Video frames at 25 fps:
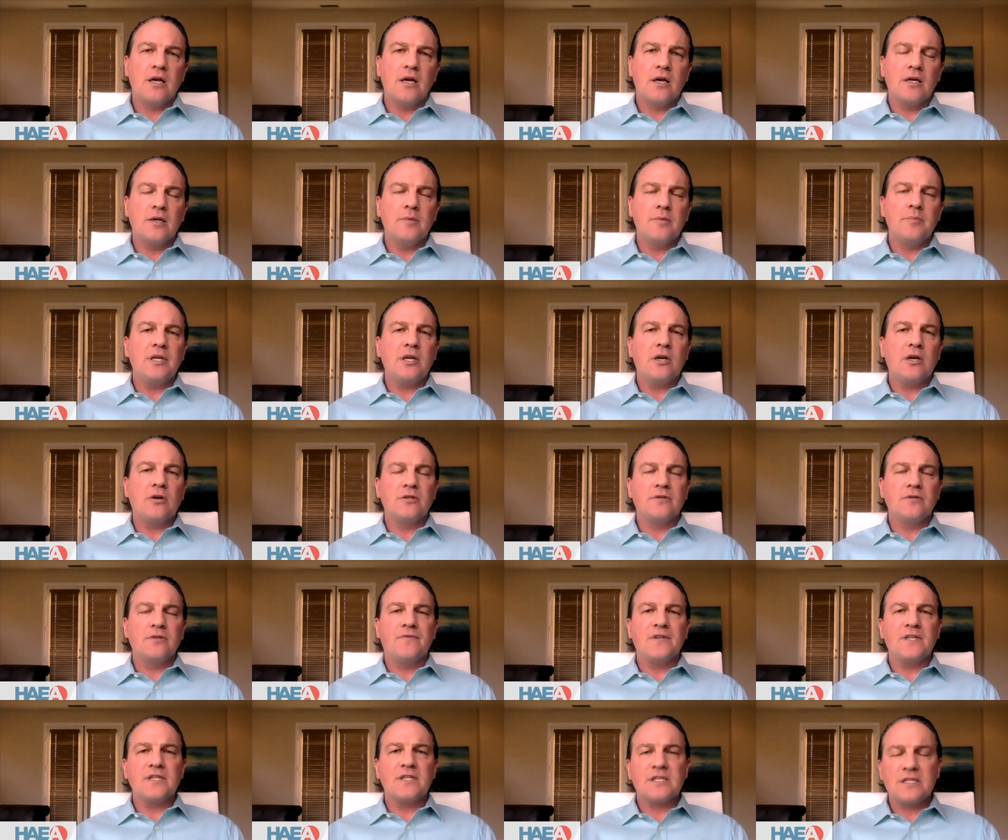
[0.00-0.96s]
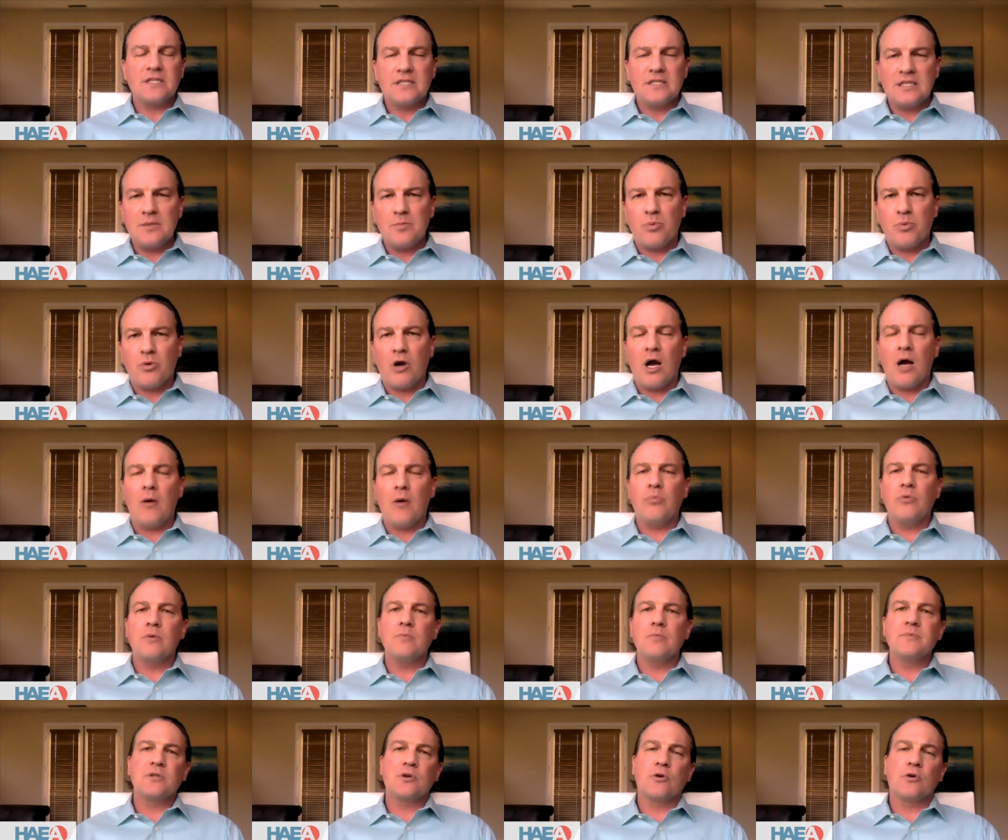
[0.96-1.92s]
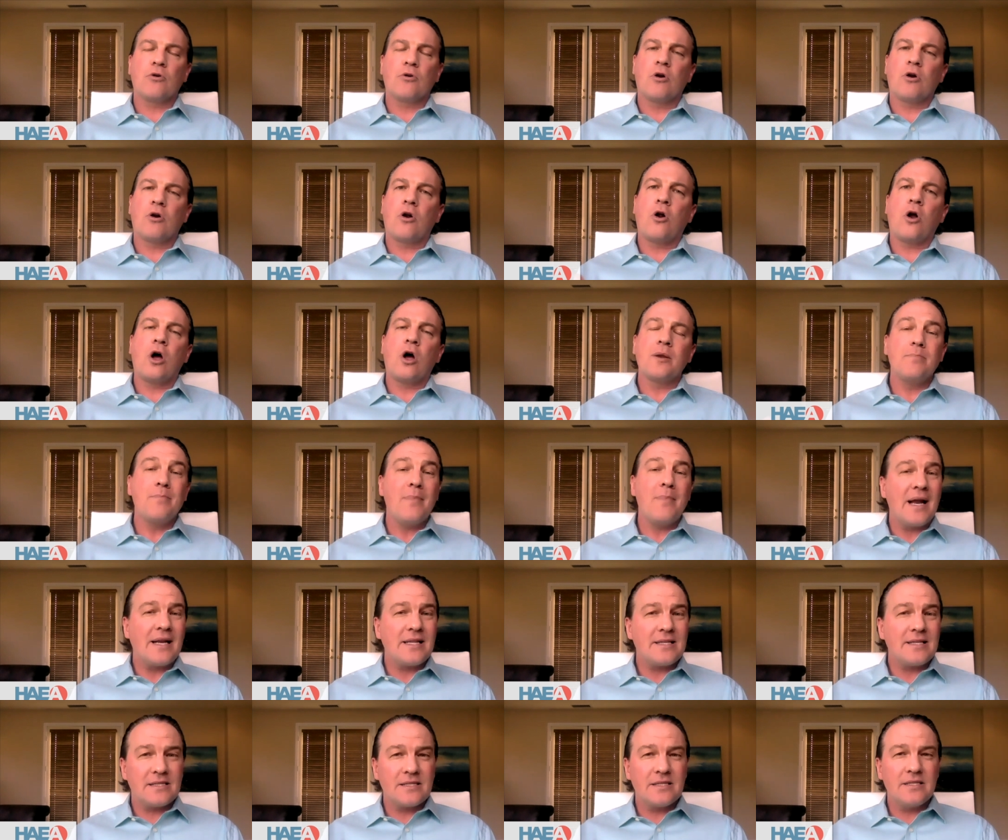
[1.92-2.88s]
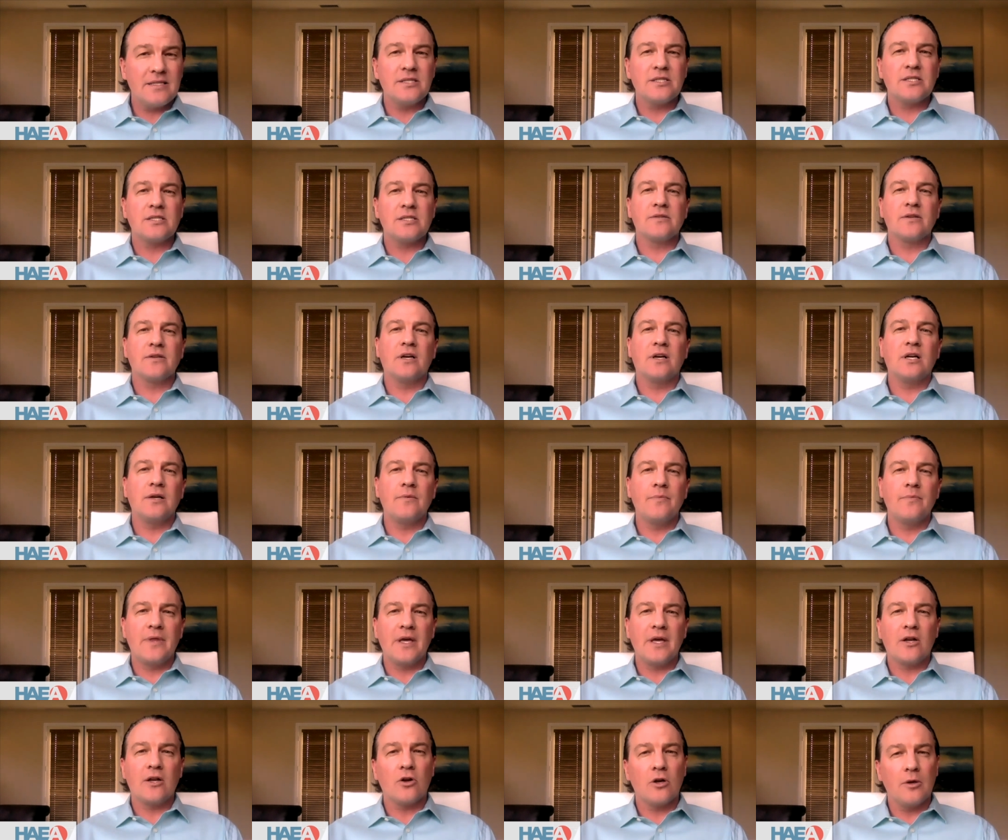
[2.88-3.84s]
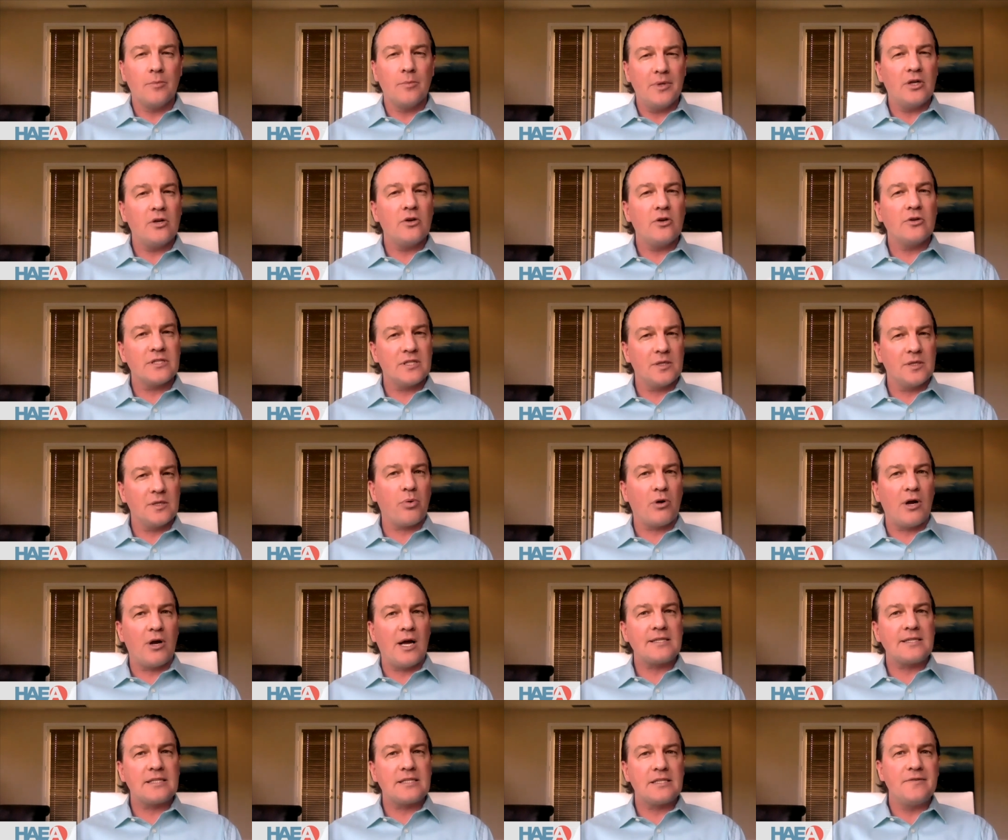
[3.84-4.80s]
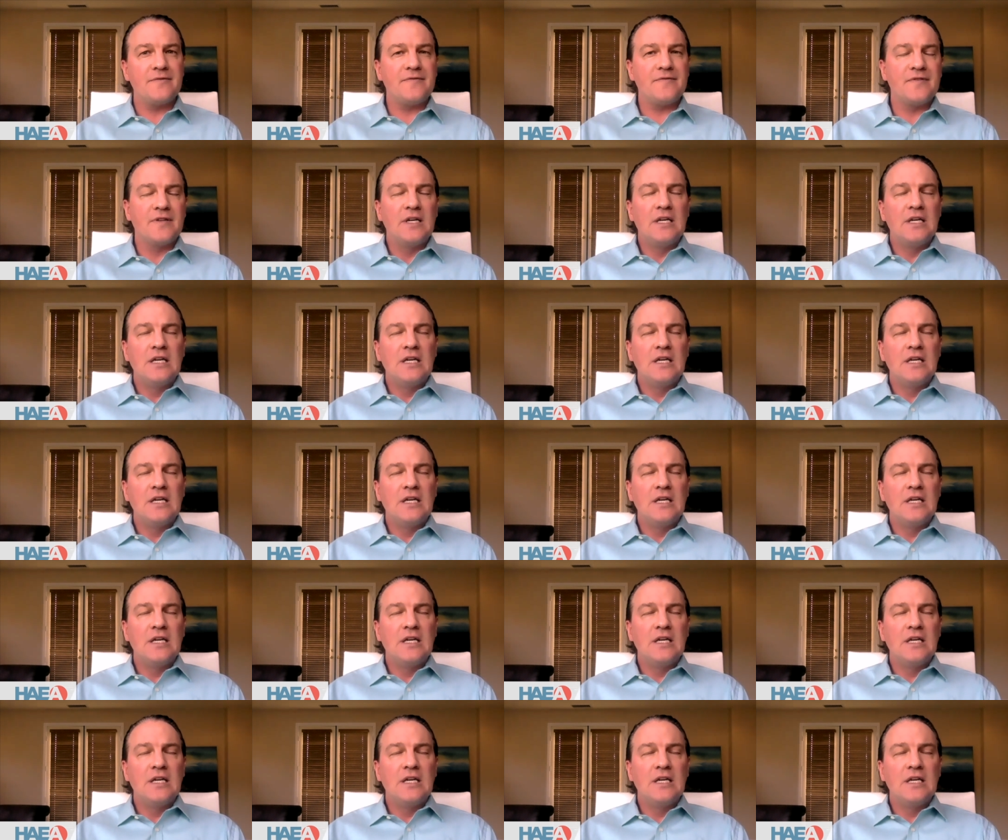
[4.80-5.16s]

immunodeficiency problems or on medicines um, that are immunosuppressive.